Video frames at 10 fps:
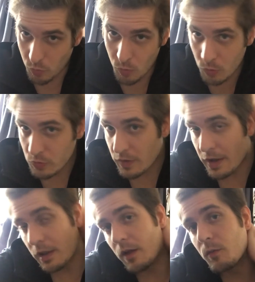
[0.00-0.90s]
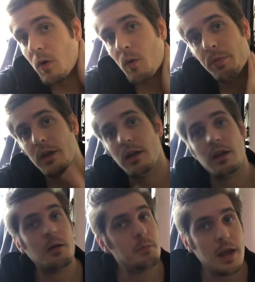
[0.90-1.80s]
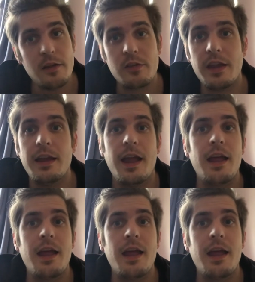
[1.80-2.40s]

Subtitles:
Hold, and they will be amazing.